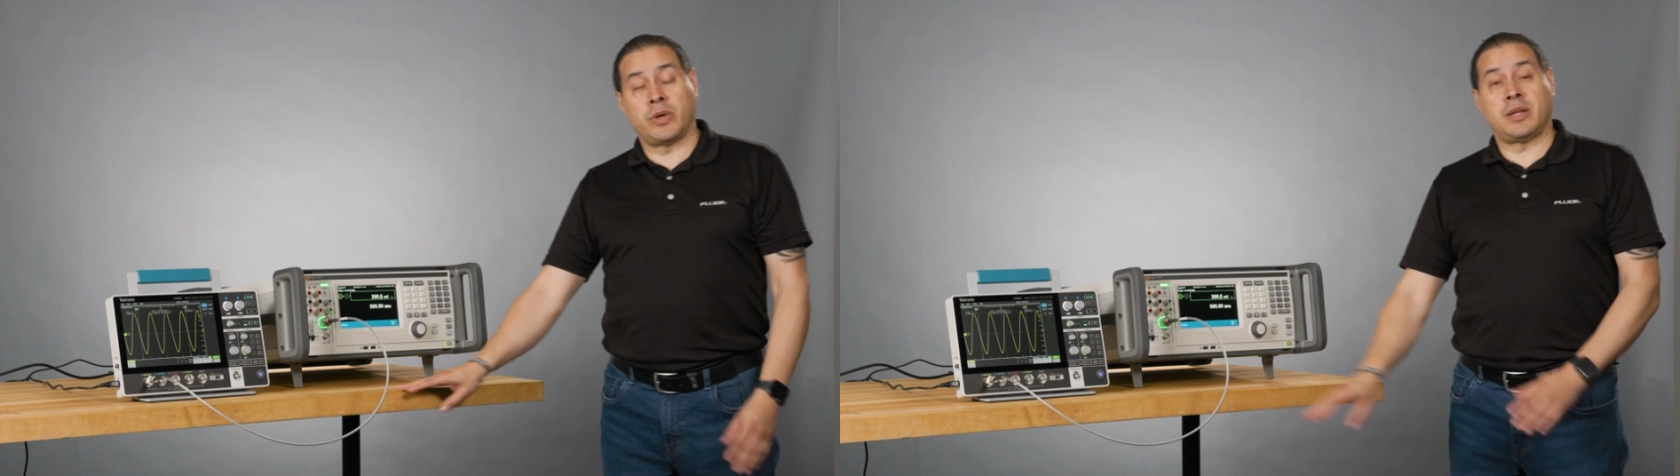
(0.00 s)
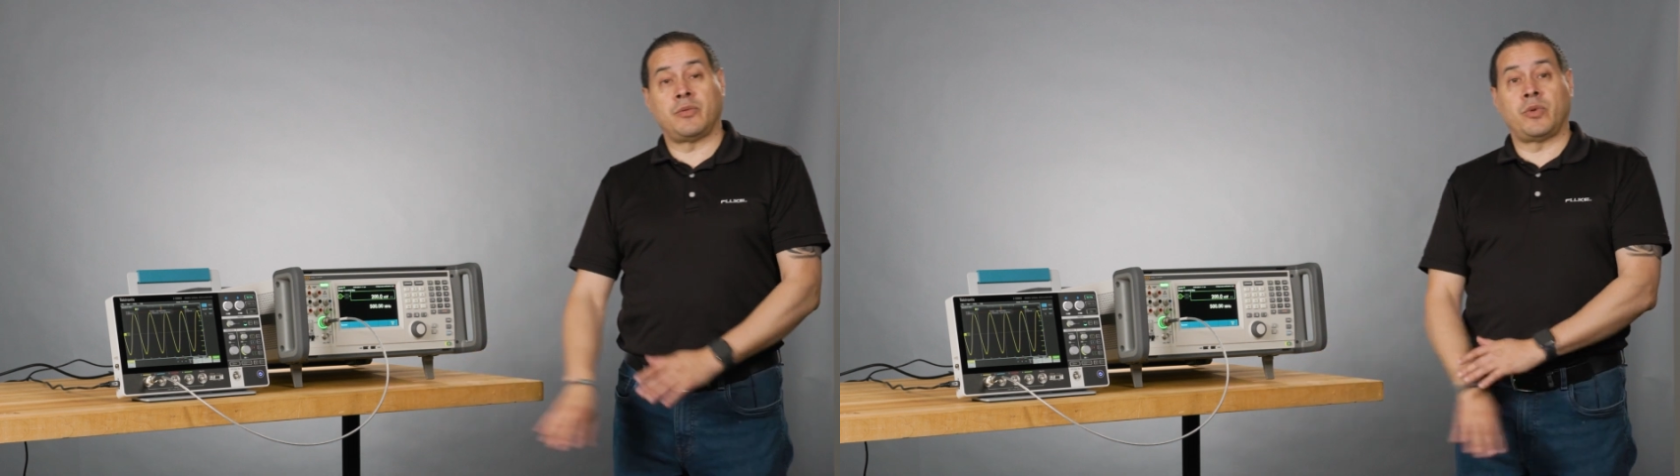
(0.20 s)

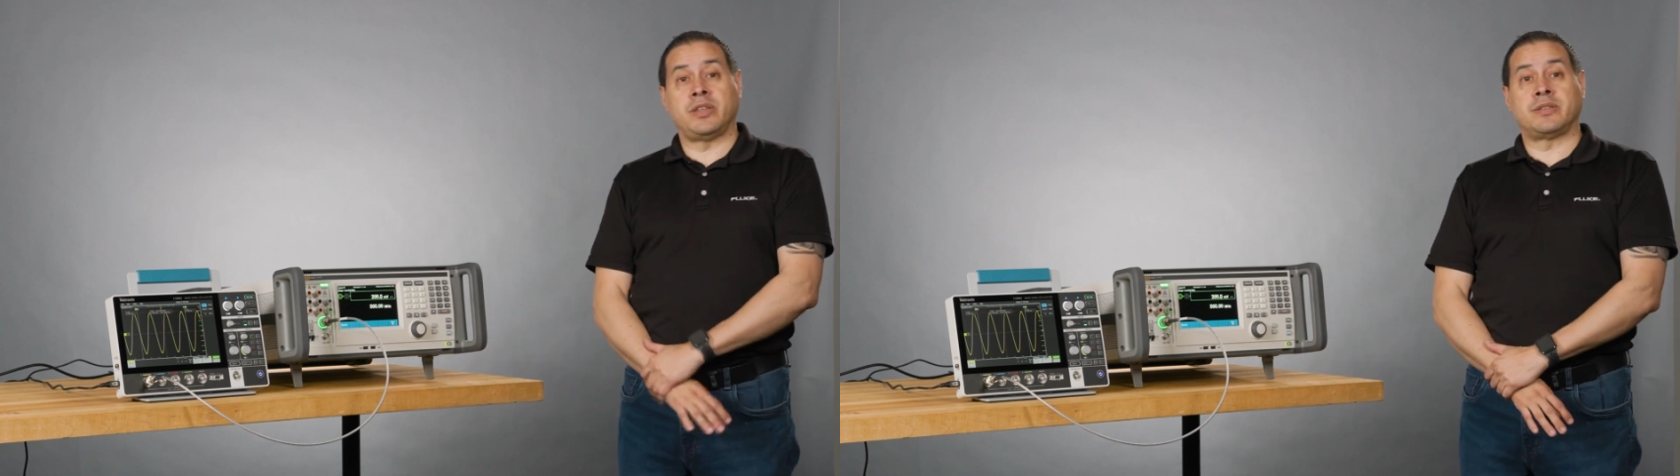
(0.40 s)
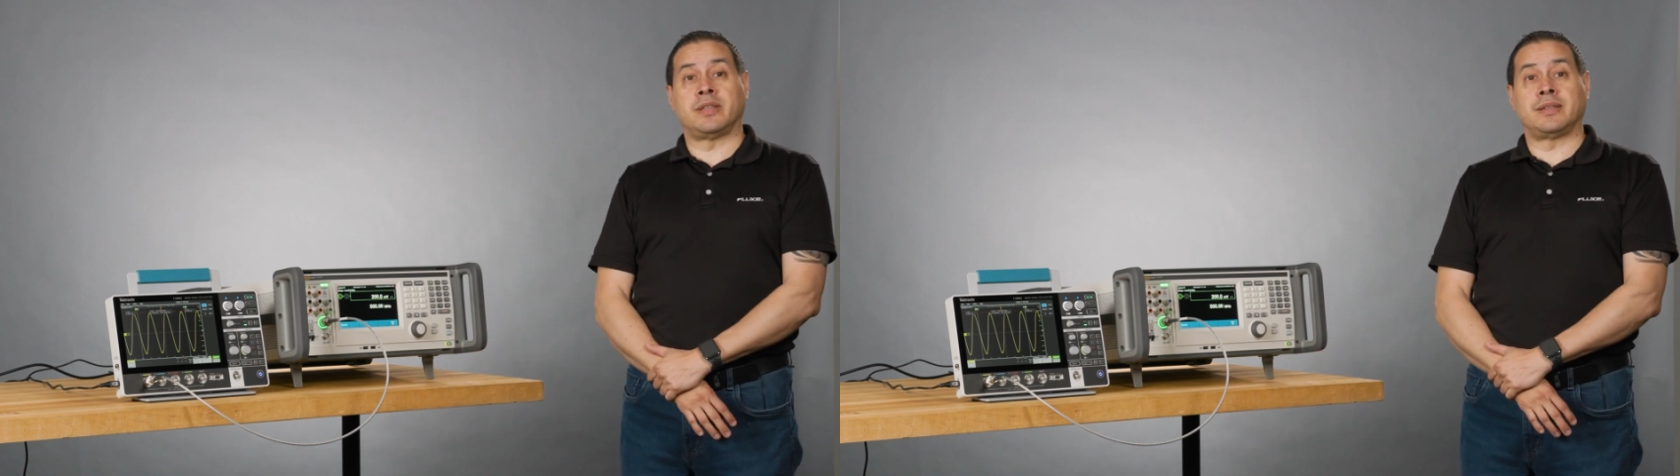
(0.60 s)
when I've
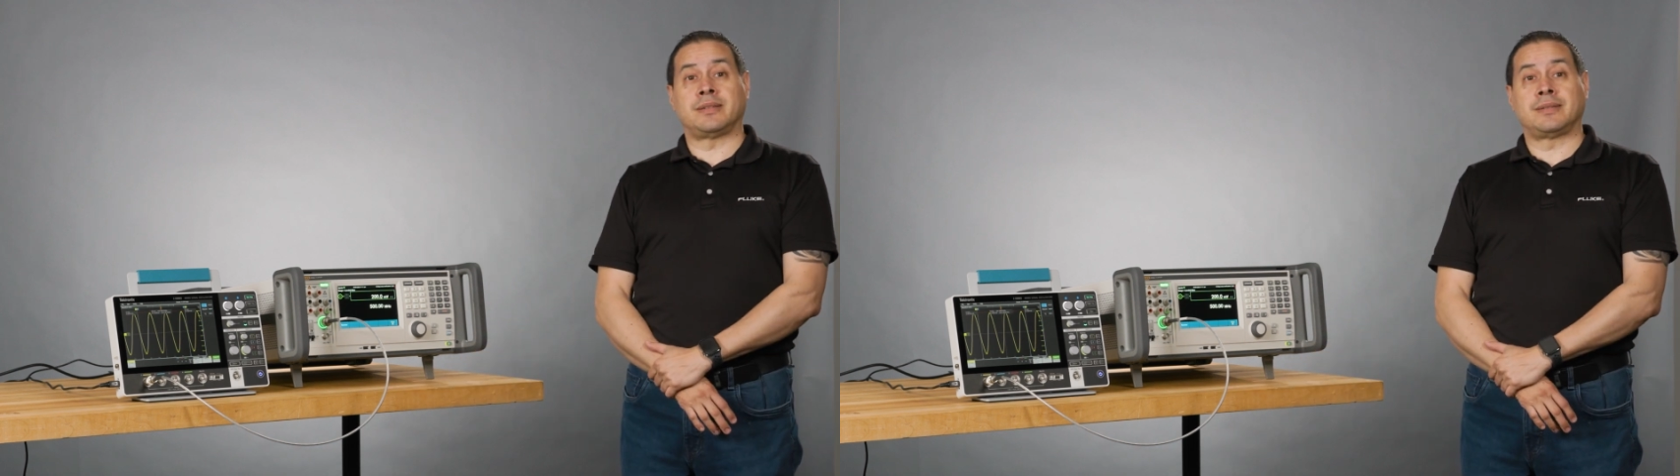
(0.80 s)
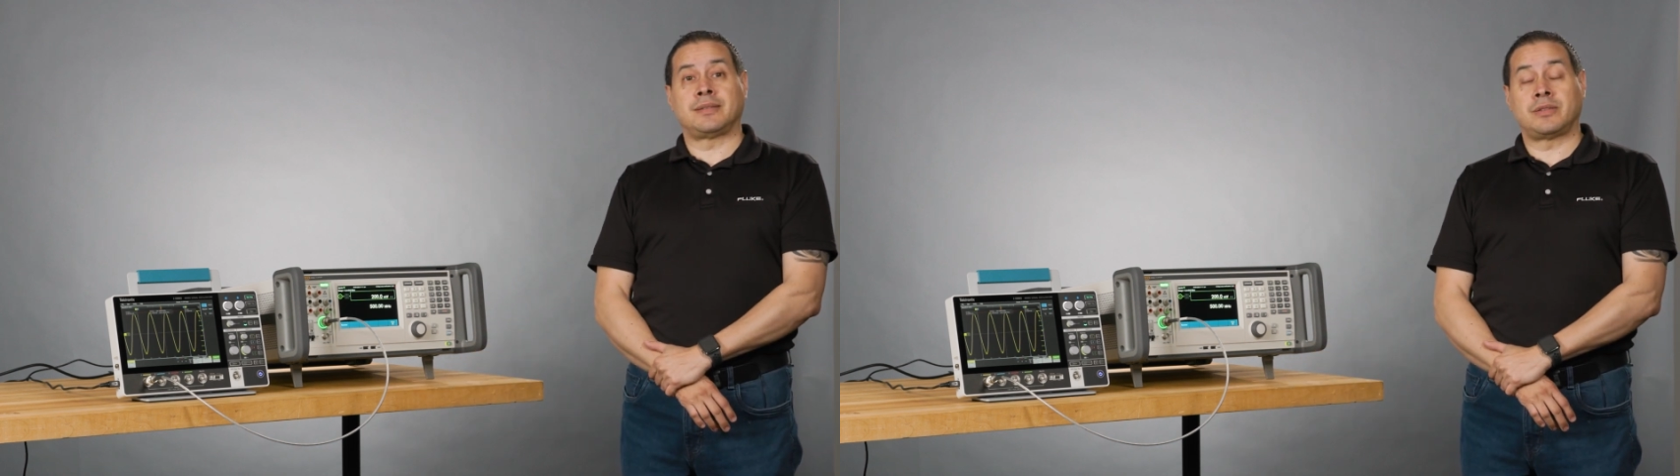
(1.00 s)
reached the
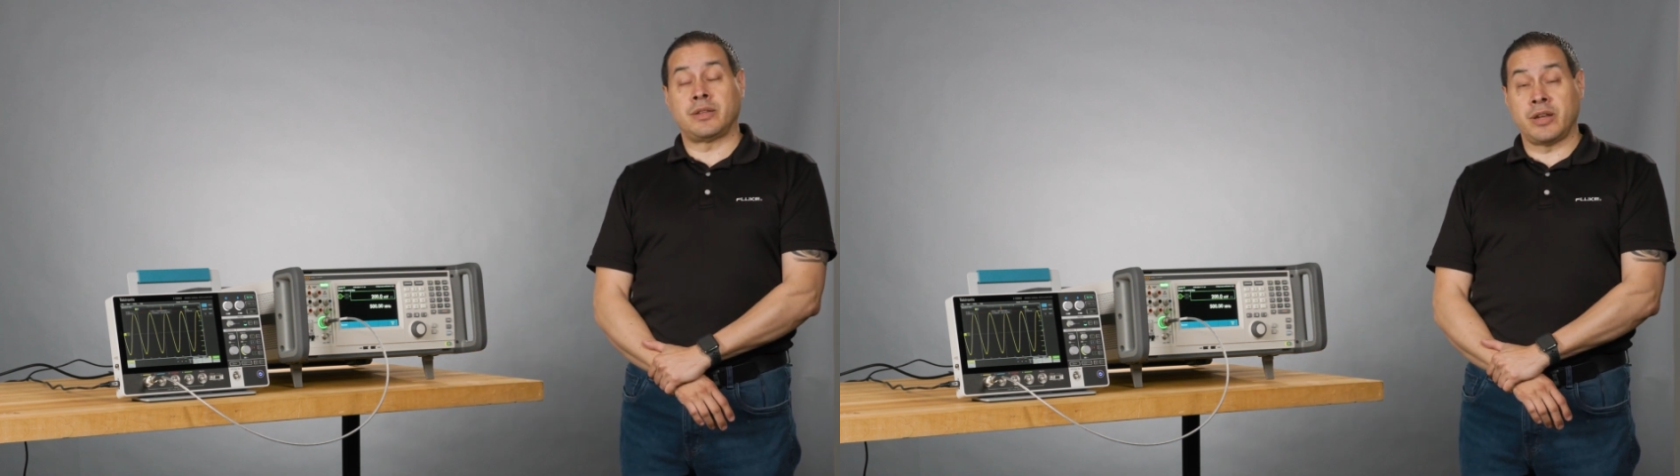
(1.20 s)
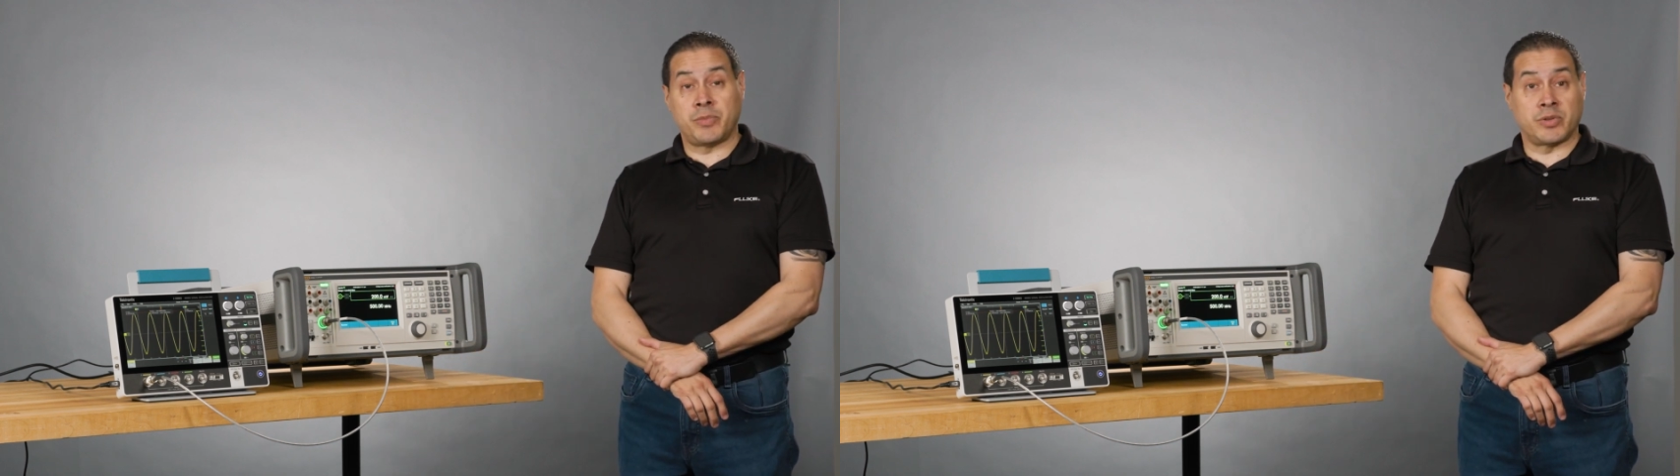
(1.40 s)

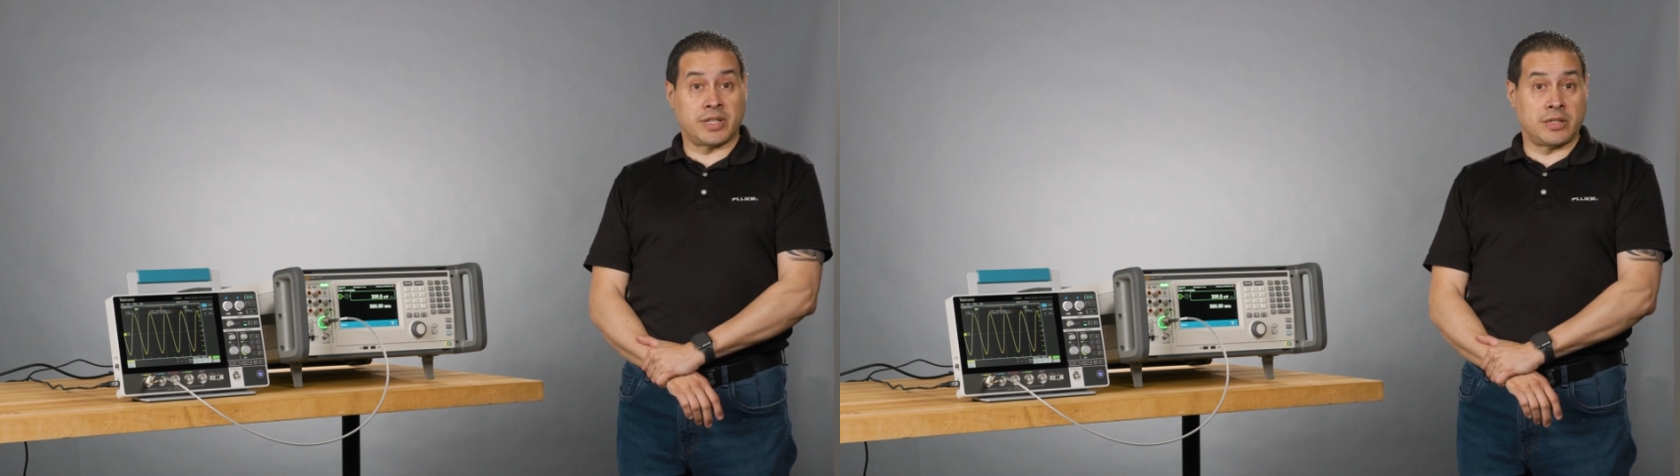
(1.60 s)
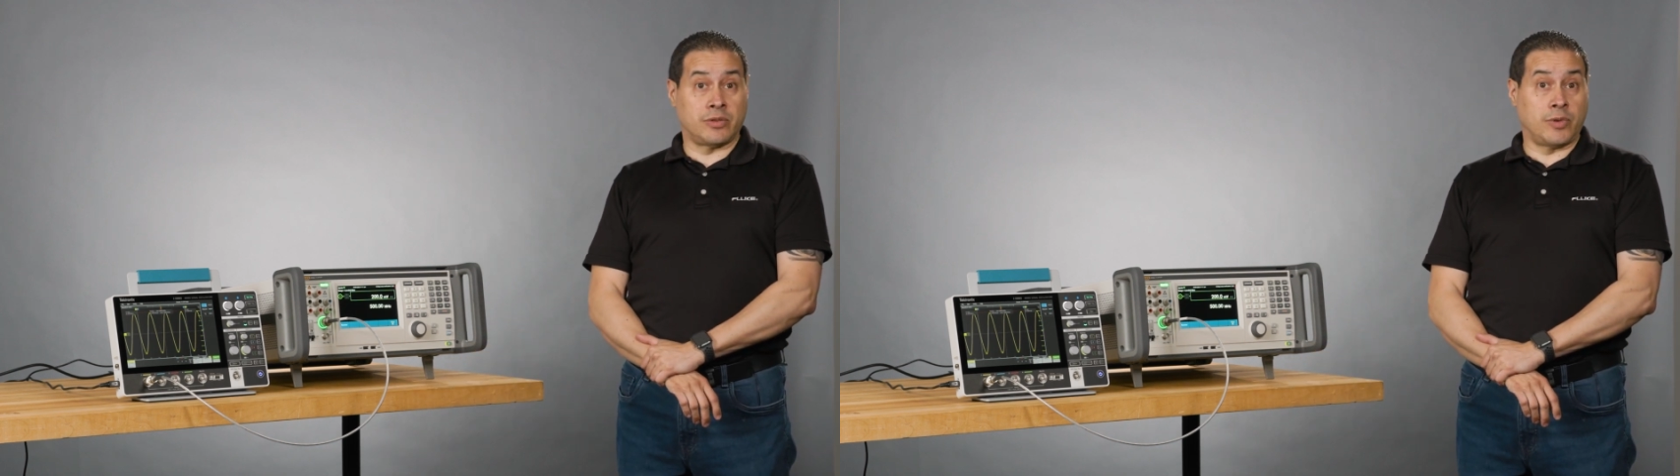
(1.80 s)

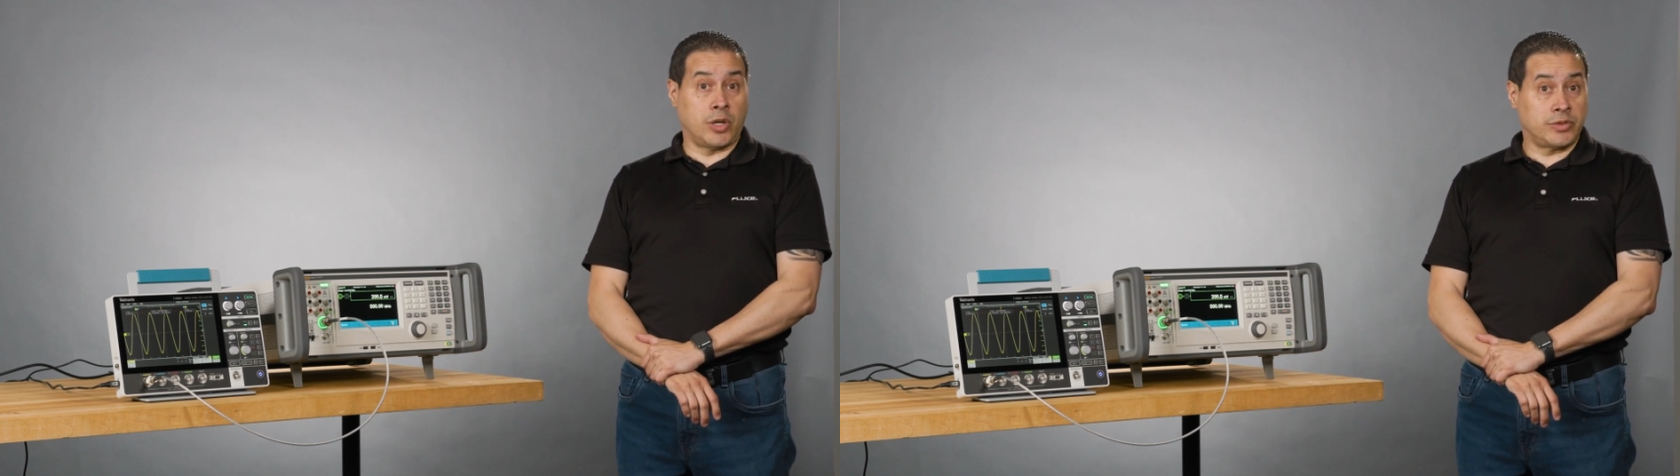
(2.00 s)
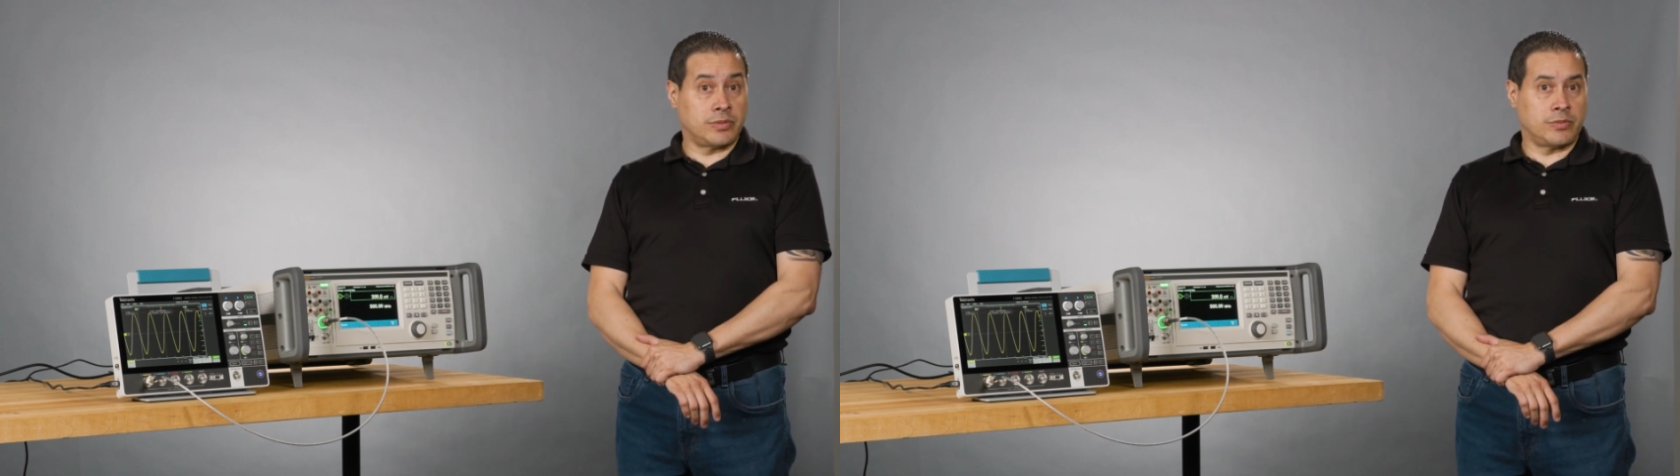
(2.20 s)
30% of
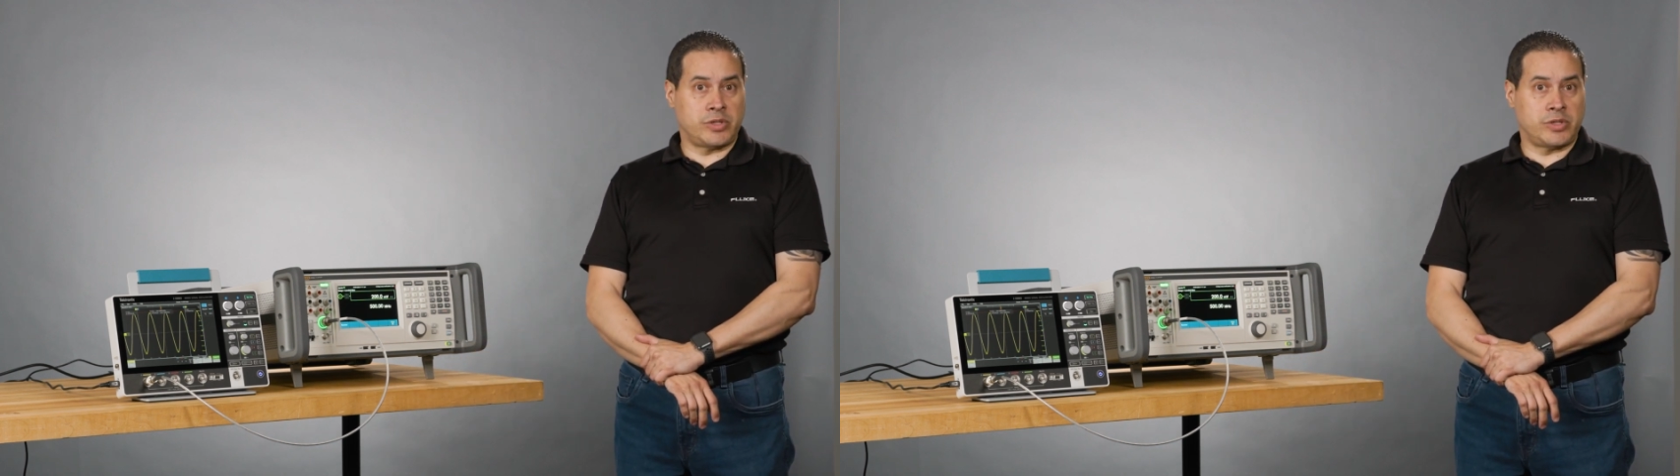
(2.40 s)
loss,